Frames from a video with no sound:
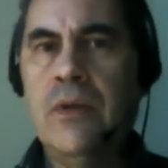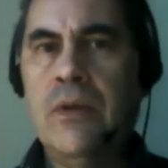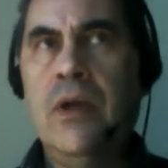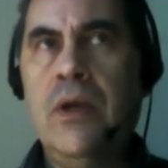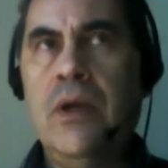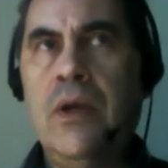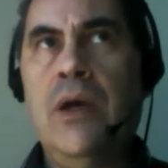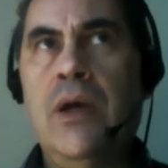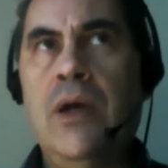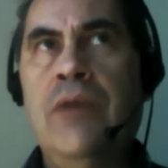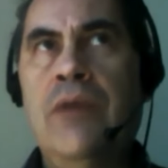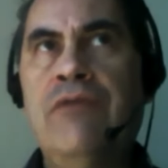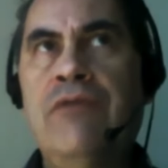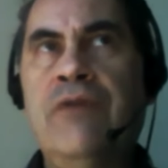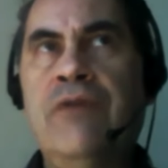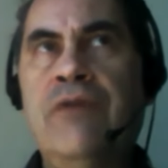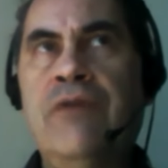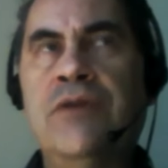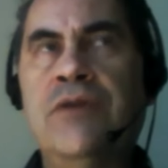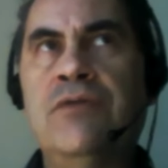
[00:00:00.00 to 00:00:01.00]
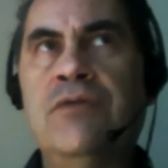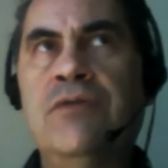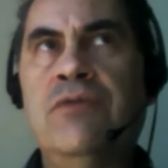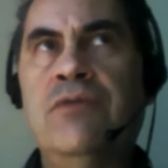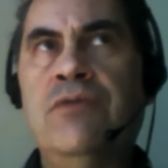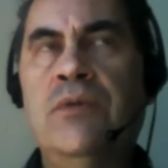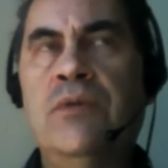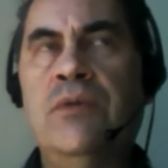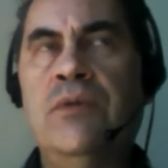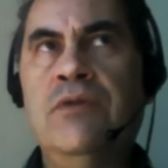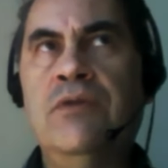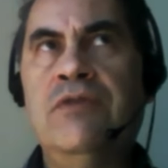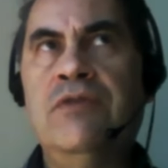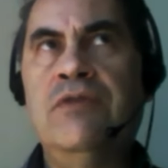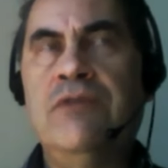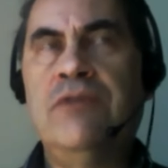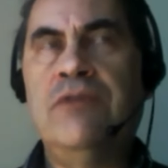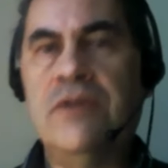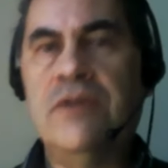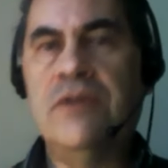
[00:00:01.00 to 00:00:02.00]
the first forty, fifty,
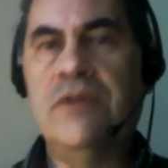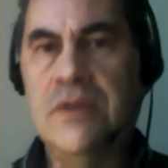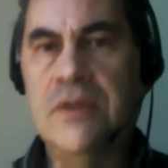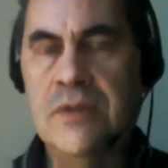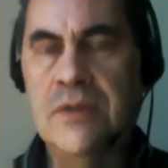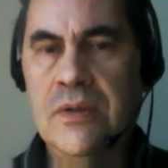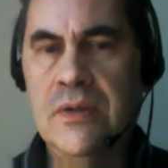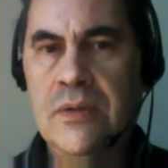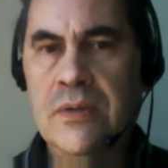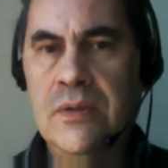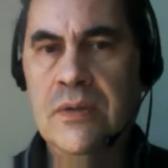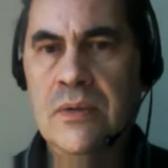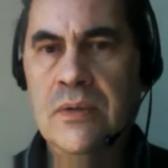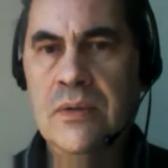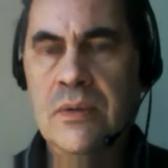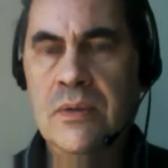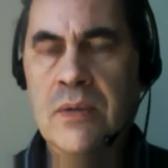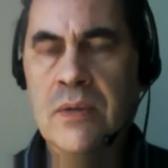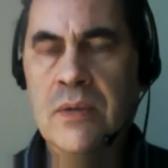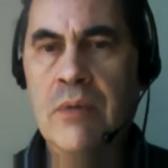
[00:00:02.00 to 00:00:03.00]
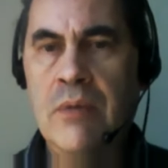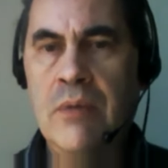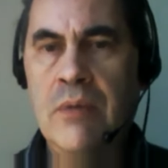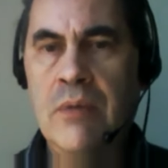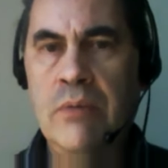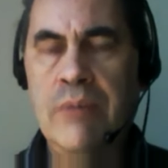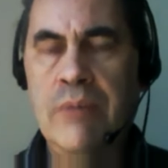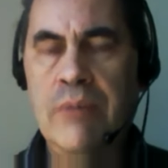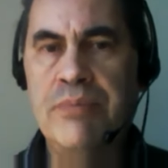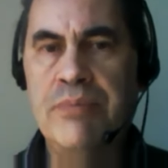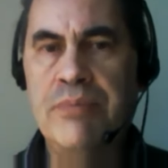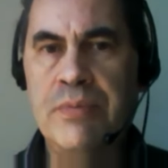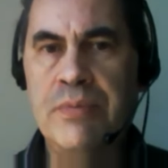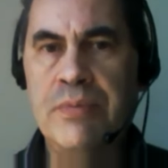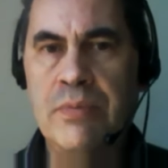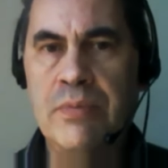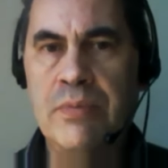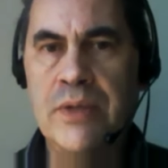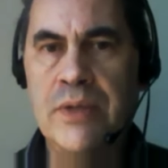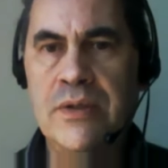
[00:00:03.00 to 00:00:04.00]
sixty, there will be
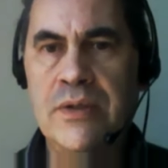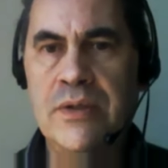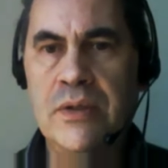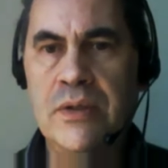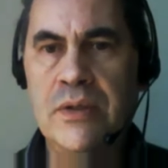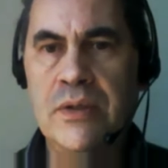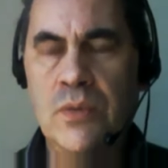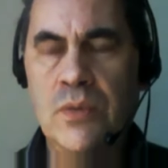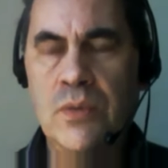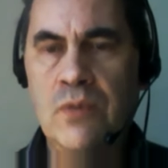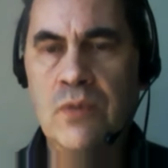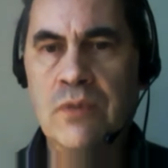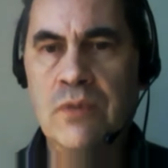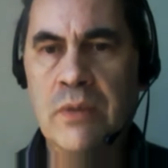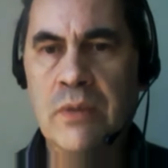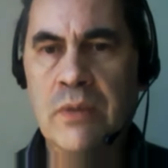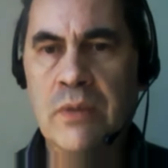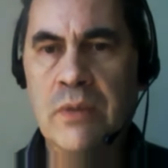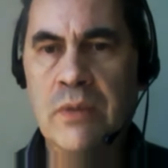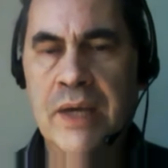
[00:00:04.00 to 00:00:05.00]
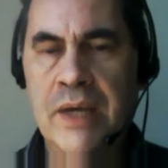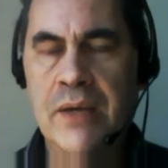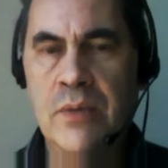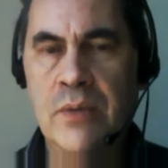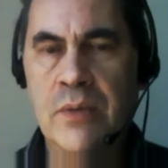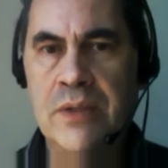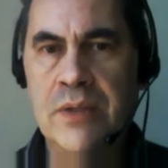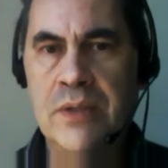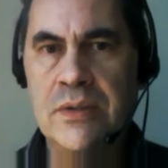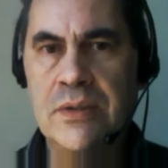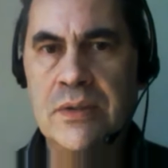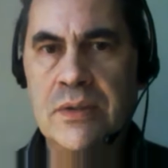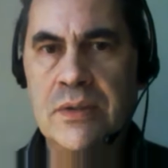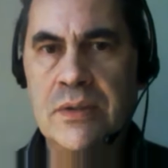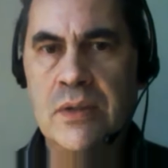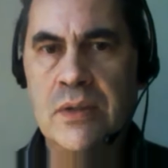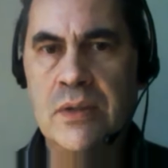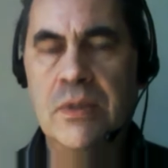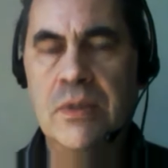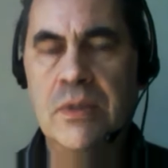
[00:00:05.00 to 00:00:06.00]
pretty awfully bad ones. I mean,
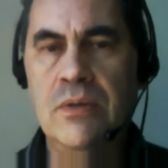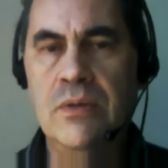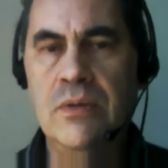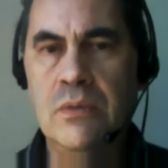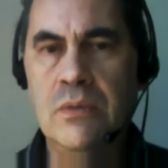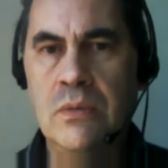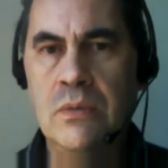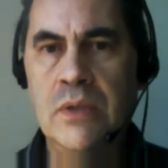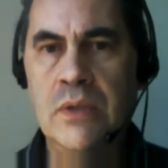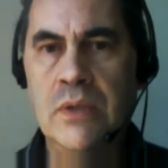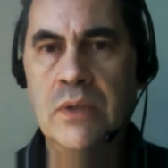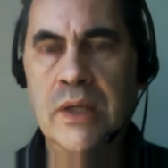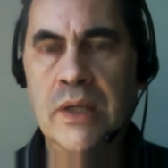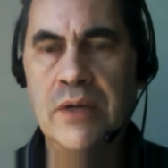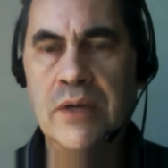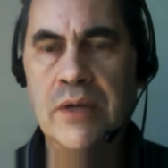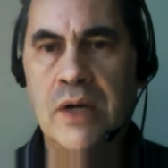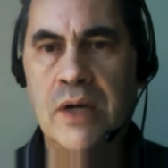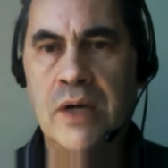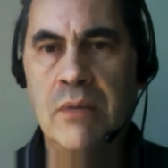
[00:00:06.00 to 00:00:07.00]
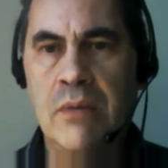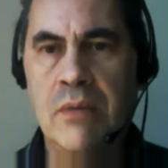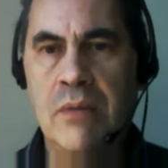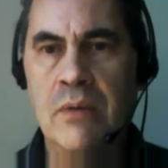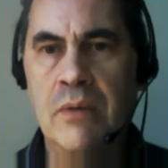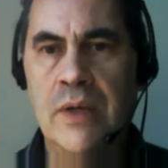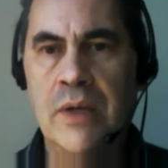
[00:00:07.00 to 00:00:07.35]
yeah. really terrible, right?